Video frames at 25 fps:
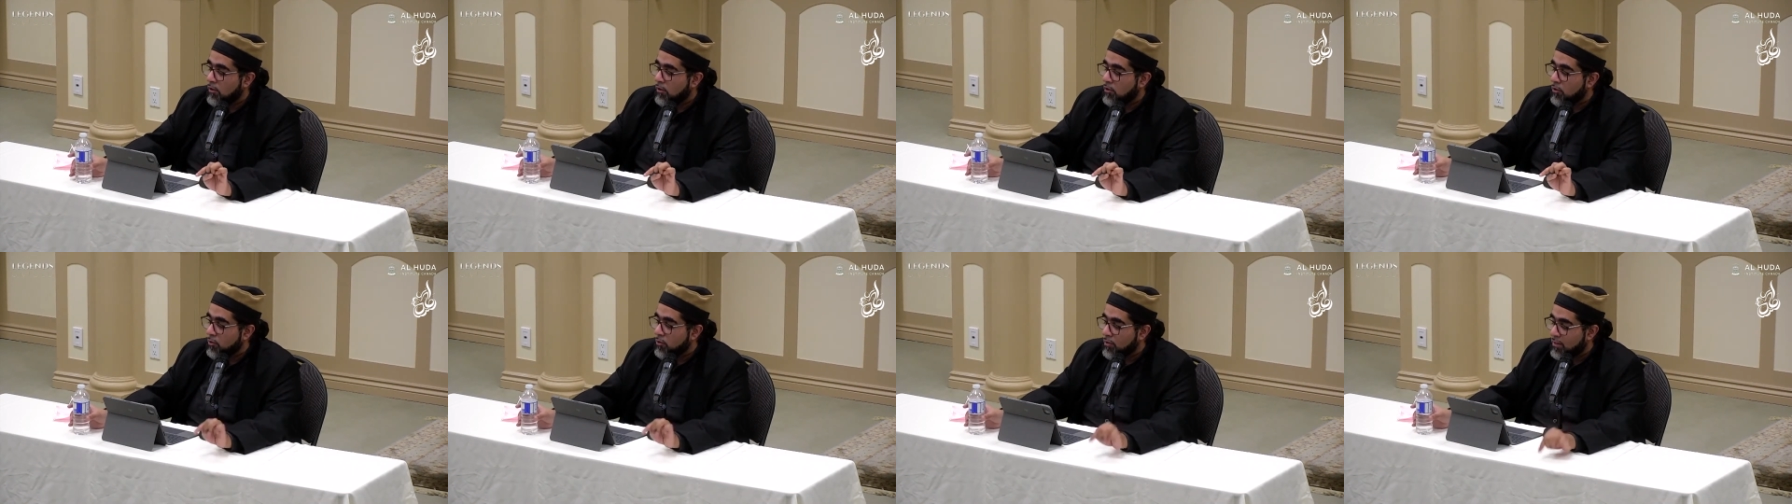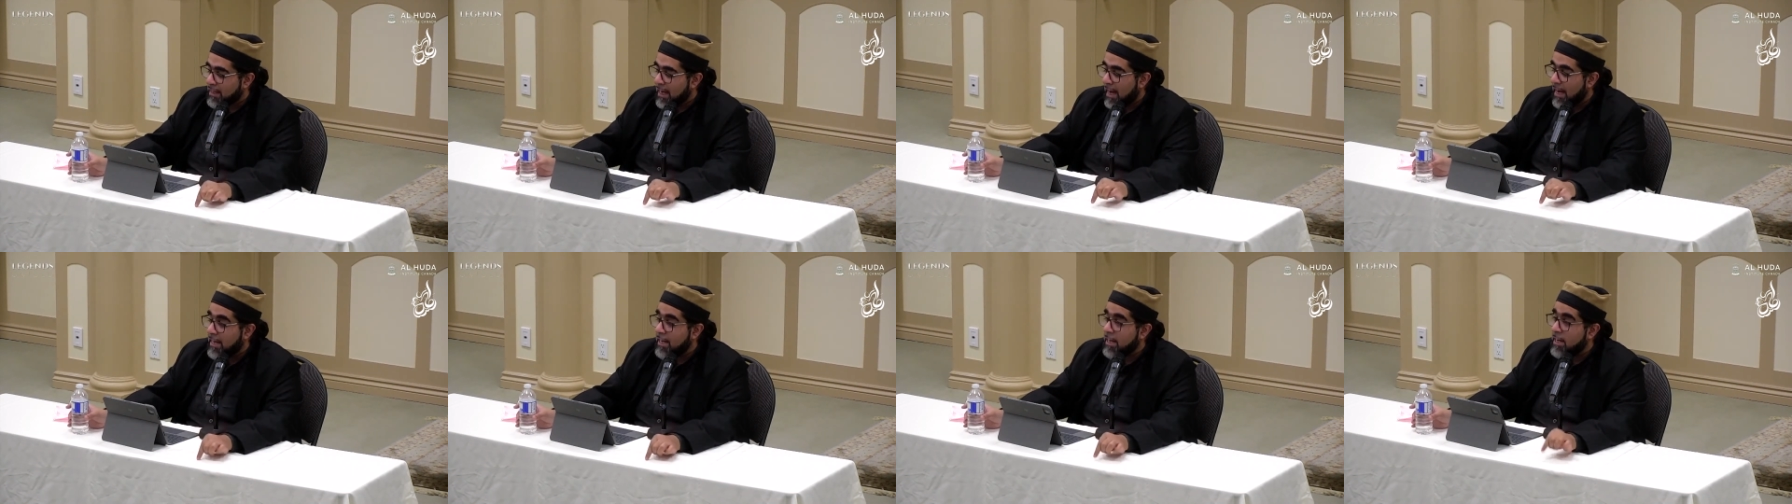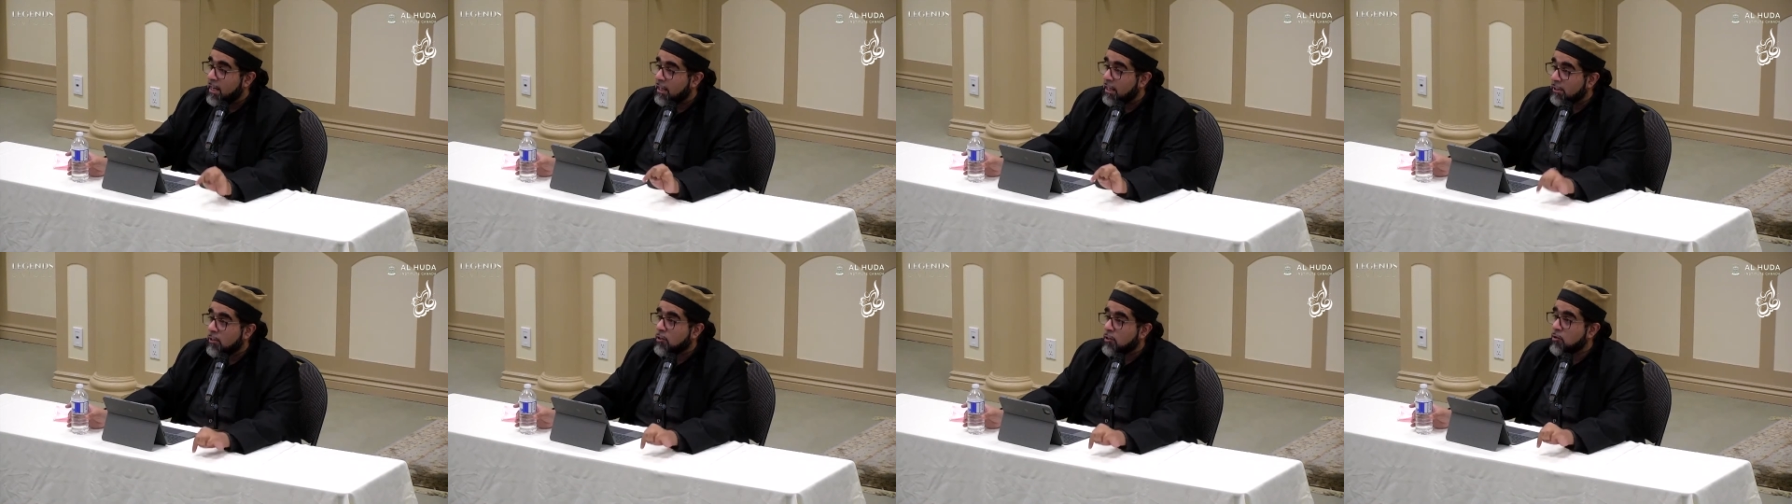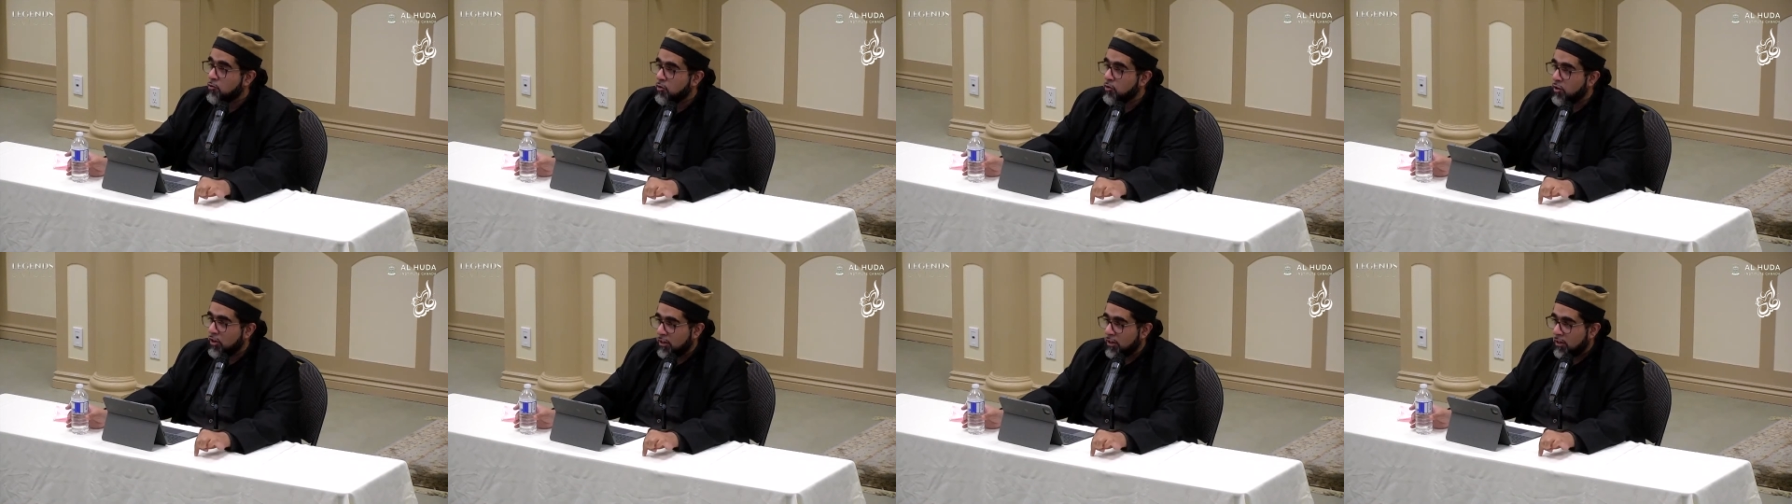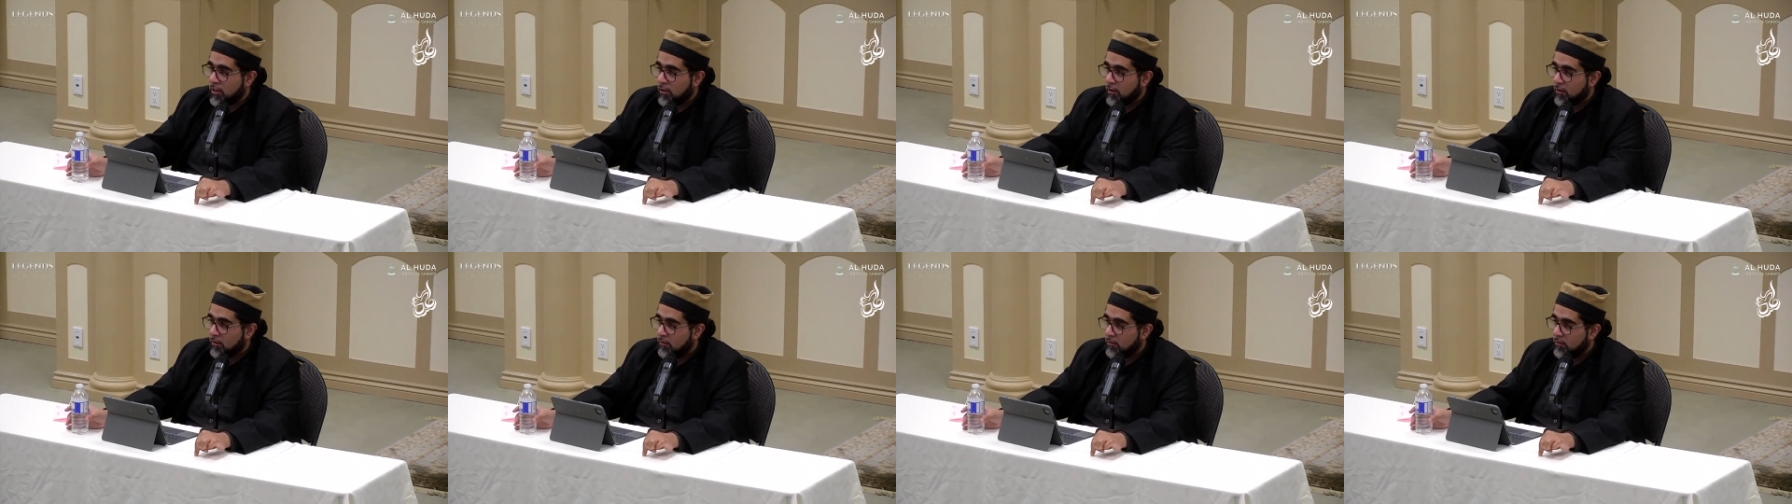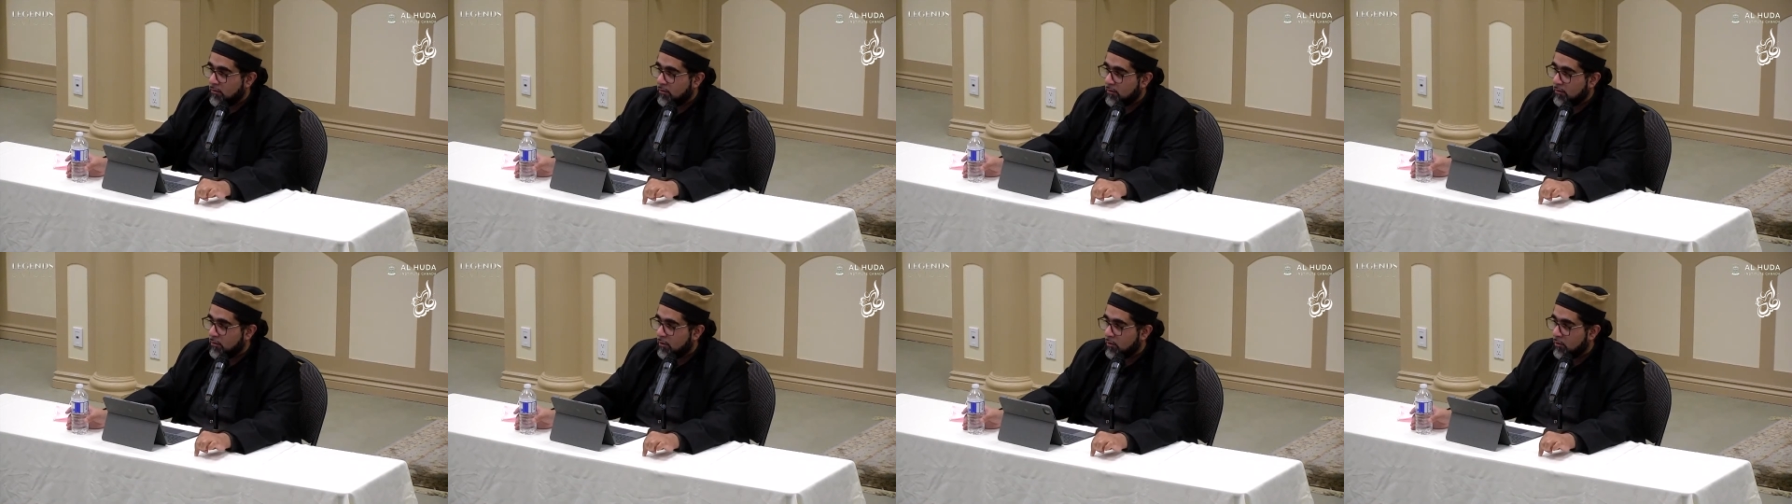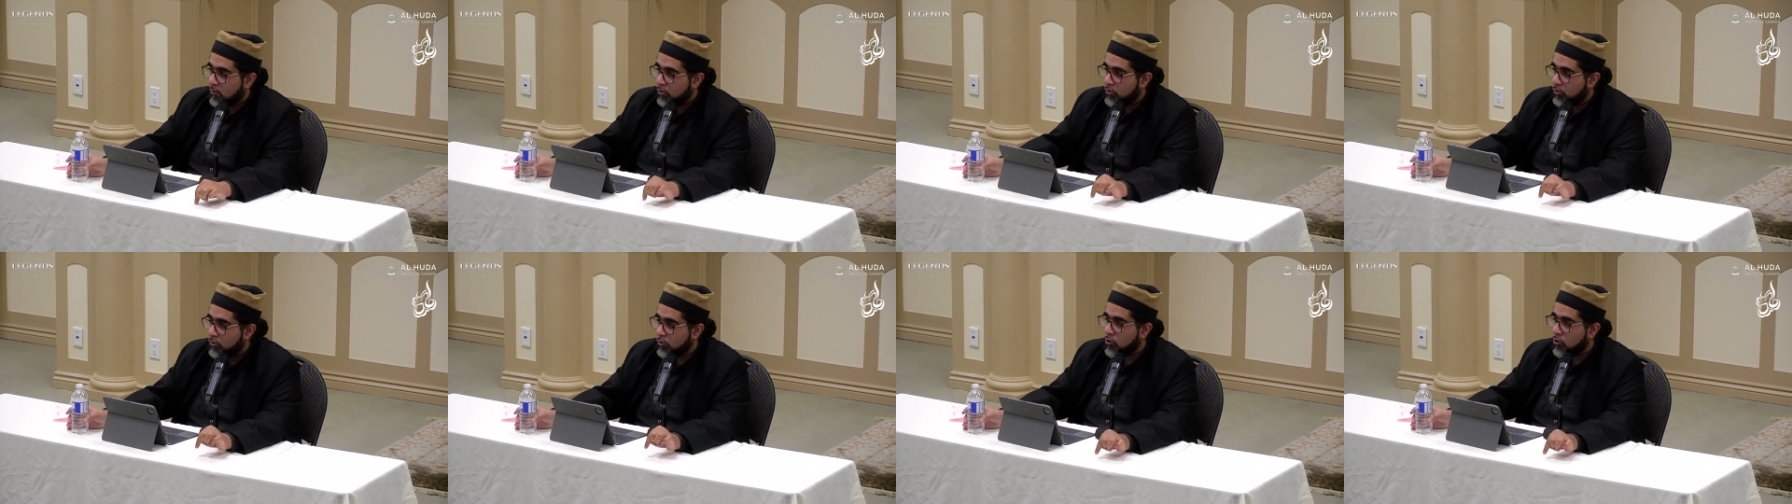to sign another treaty which